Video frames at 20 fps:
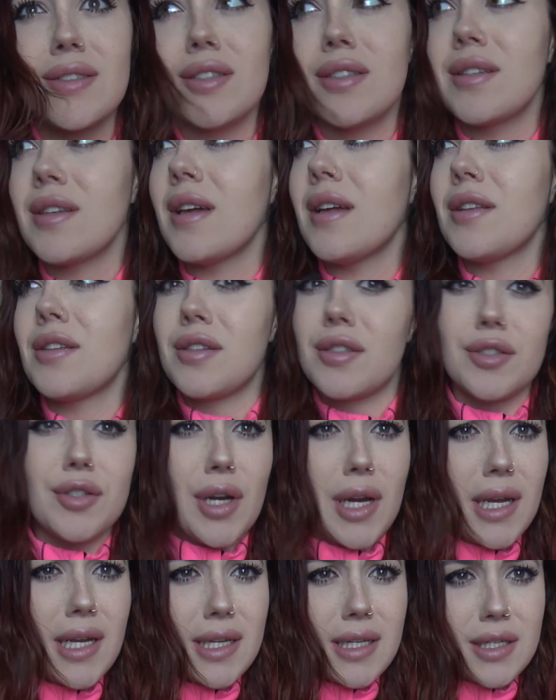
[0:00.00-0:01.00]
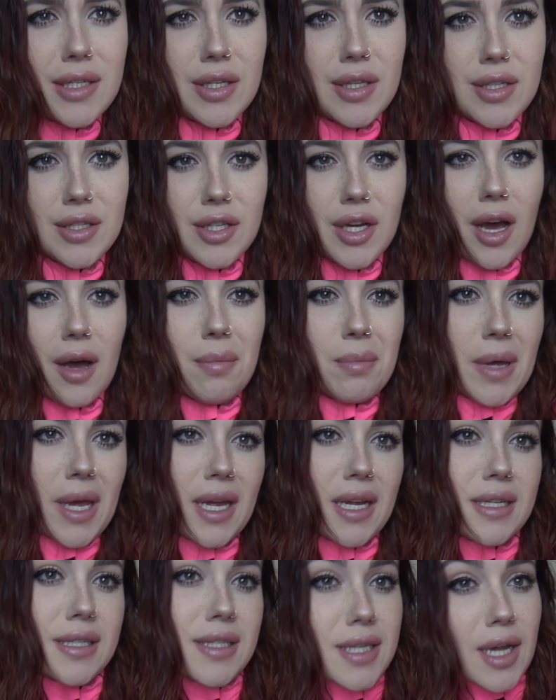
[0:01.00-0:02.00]
just get straight into the
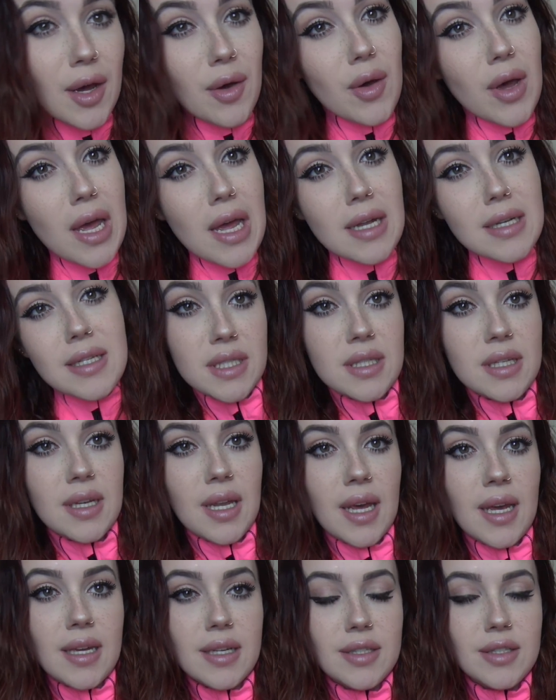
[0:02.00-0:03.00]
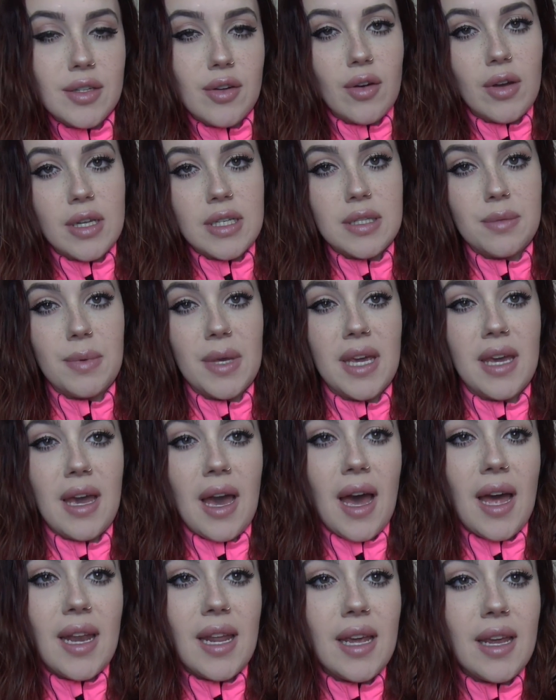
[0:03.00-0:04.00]
topic. So today is going to be
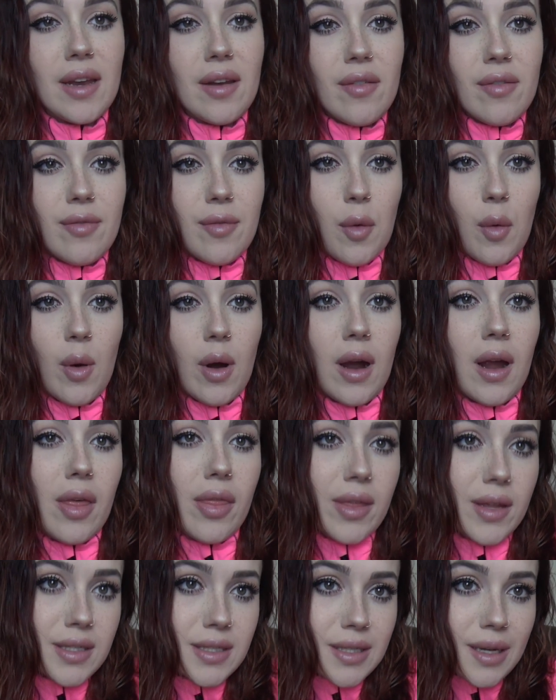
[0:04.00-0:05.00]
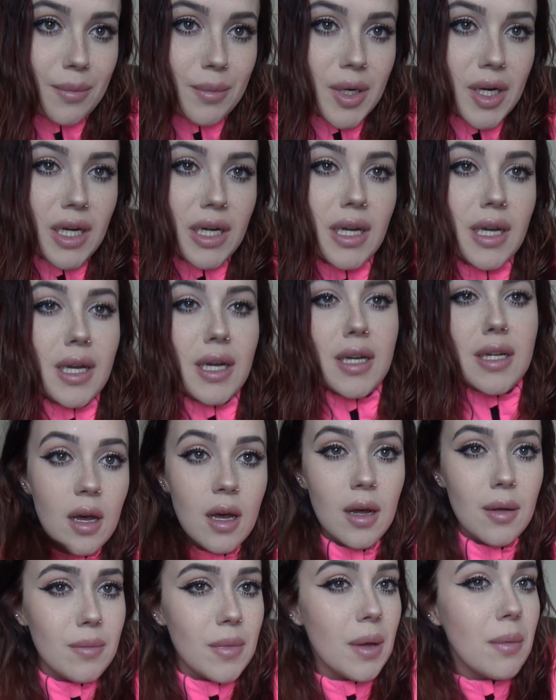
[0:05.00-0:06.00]
cutting for the summer.
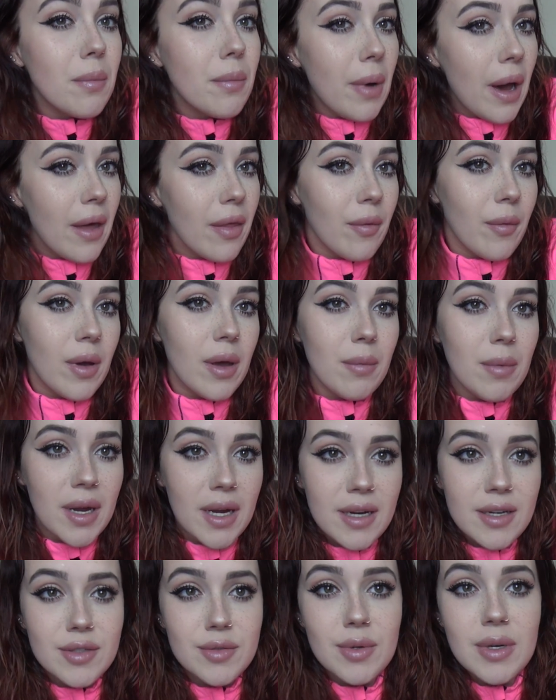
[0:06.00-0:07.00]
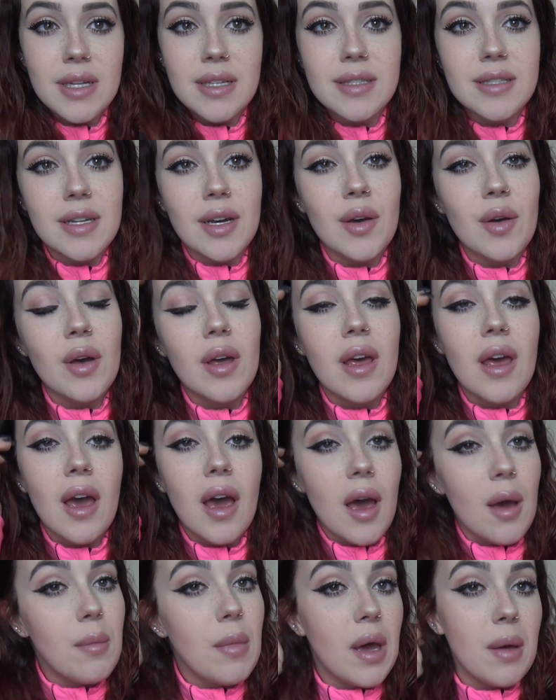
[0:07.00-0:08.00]
And by the way, my hair is wet, so
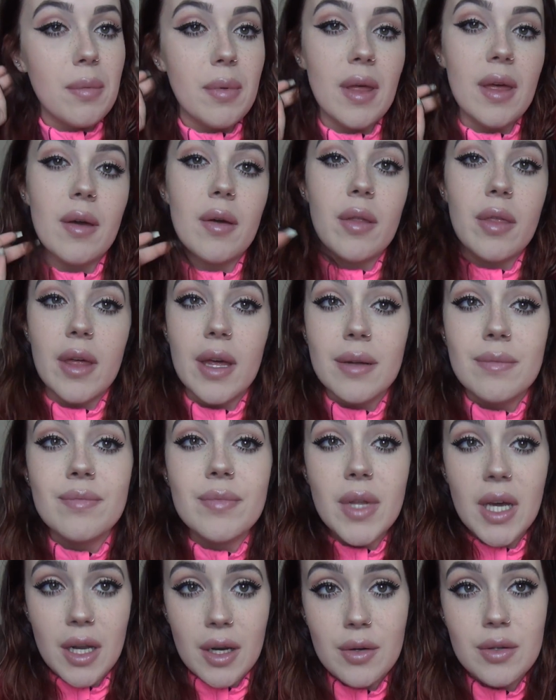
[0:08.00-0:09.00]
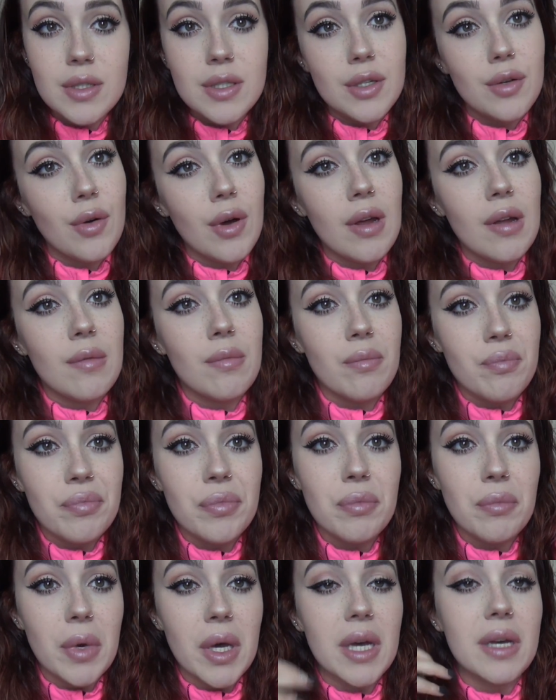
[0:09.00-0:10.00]
I might play with it. I know it's annoying,
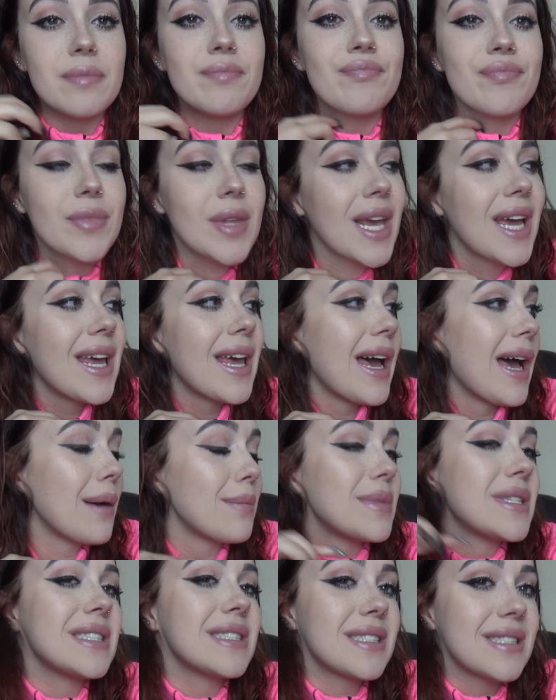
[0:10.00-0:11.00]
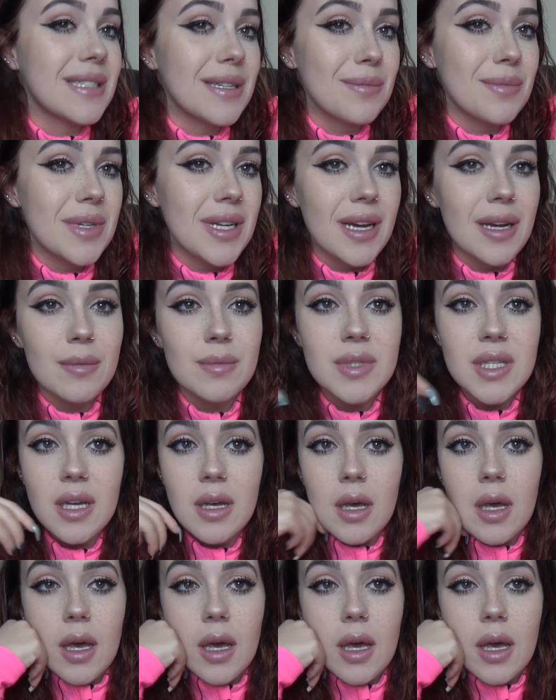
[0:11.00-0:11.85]
but it happens sometimes.